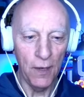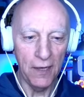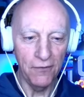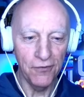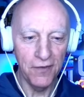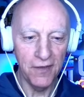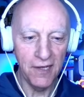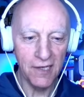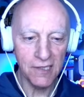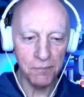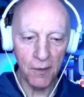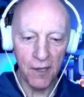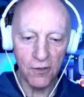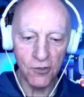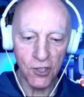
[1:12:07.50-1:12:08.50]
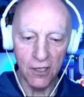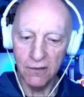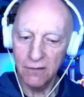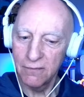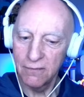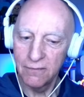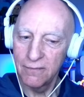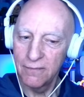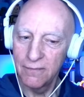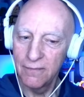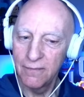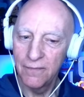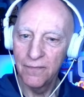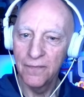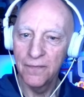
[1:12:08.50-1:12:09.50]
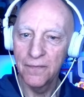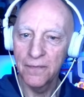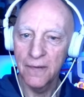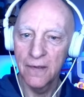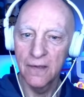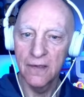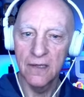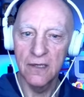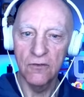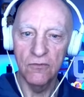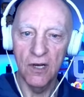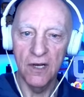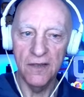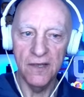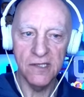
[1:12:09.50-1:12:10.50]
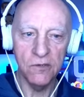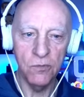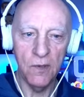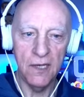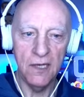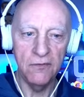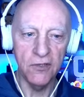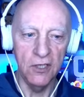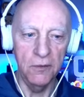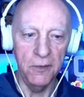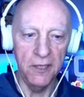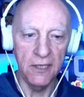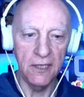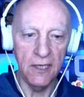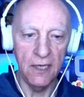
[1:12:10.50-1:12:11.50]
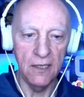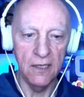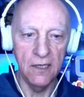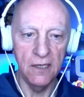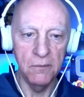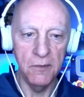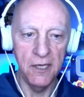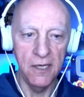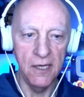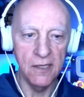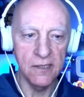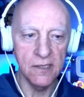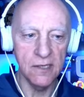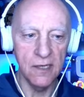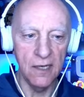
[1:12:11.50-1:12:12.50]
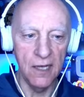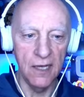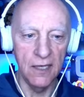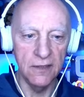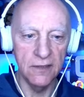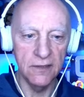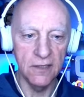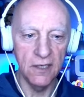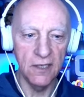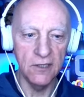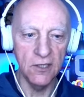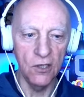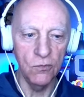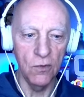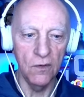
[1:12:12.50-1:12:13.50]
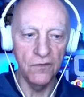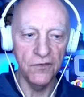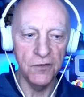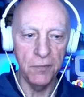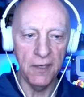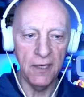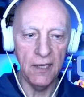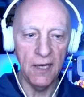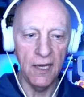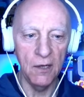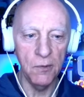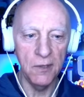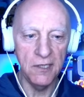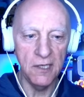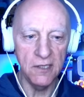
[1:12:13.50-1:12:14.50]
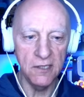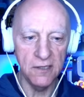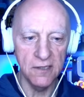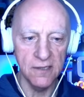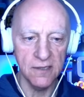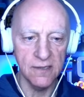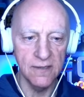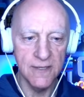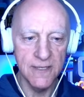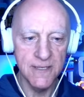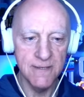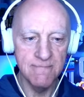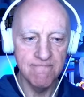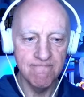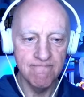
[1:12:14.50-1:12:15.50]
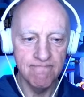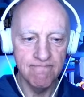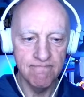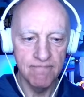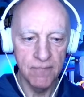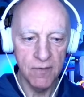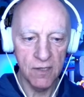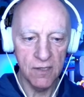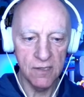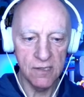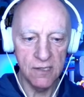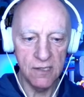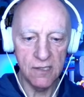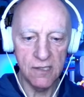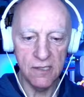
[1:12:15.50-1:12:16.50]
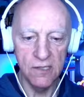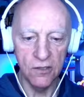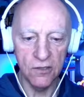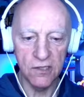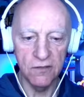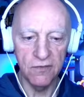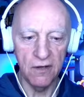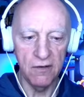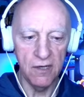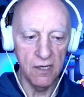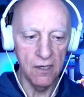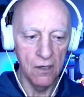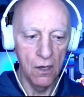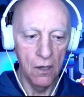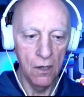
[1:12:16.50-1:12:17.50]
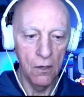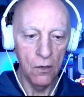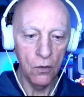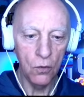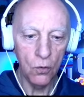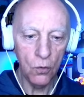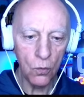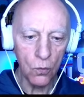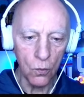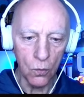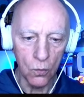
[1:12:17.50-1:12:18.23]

Wait for the explosion. Right, there's a wave coming in a minute, and I don't want to be here when it does. Because this is not a very... Ooh!